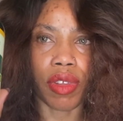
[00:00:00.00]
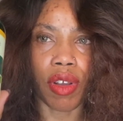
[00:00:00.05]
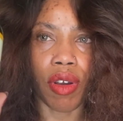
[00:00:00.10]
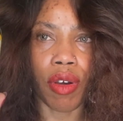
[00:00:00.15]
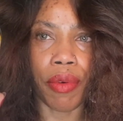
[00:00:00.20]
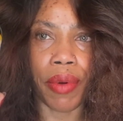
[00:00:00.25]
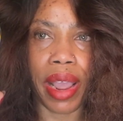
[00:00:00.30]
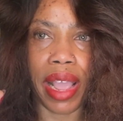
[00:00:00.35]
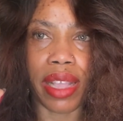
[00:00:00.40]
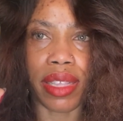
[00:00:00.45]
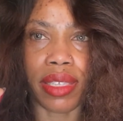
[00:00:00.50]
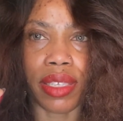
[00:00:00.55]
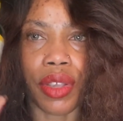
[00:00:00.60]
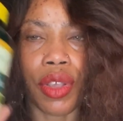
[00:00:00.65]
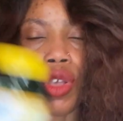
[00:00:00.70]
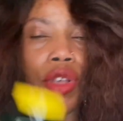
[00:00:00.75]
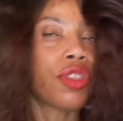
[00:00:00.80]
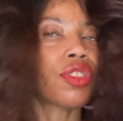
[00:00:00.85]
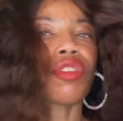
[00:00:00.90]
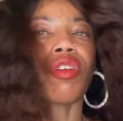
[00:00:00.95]
All right.
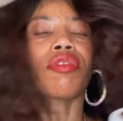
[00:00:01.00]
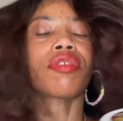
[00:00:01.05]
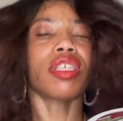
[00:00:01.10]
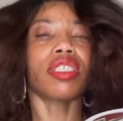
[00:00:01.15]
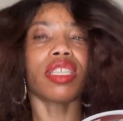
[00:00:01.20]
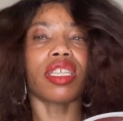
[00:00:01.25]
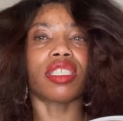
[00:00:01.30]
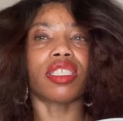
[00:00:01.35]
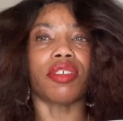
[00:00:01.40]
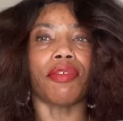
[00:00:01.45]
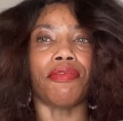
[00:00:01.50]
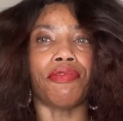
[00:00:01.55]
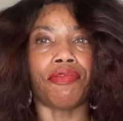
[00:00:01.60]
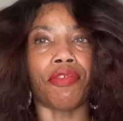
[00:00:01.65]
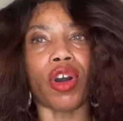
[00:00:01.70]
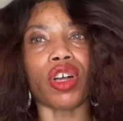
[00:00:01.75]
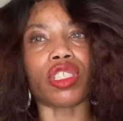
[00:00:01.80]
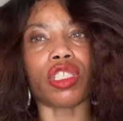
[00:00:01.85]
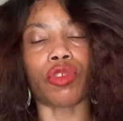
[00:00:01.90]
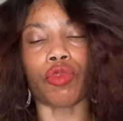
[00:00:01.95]
So this is the
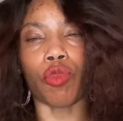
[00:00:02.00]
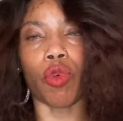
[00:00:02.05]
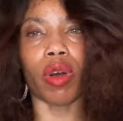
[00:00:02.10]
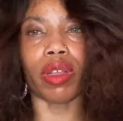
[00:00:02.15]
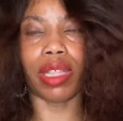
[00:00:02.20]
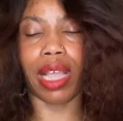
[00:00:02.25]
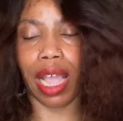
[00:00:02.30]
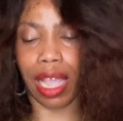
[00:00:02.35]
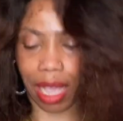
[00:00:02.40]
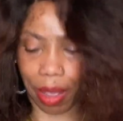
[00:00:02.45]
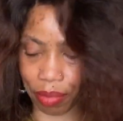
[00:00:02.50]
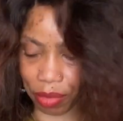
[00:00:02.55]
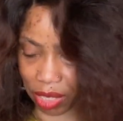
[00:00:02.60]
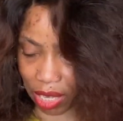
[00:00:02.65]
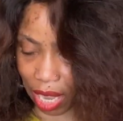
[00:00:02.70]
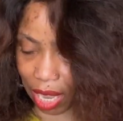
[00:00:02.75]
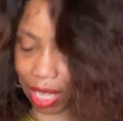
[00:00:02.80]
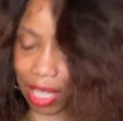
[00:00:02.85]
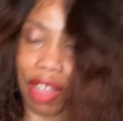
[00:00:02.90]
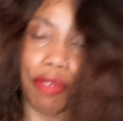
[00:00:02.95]
fourth one I am
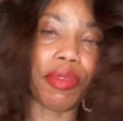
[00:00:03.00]
taking.